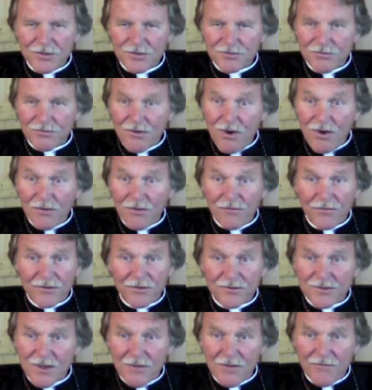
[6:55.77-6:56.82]
the wrongful
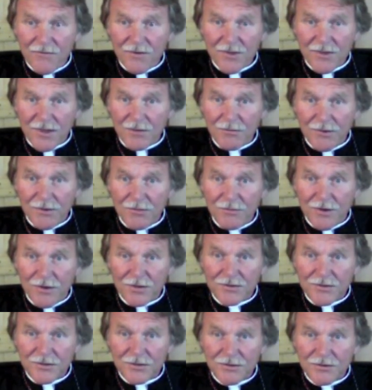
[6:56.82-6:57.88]
suffering that we
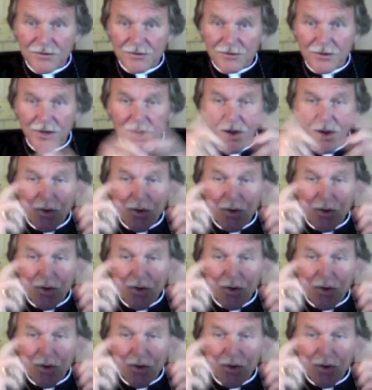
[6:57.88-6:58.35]
must endure,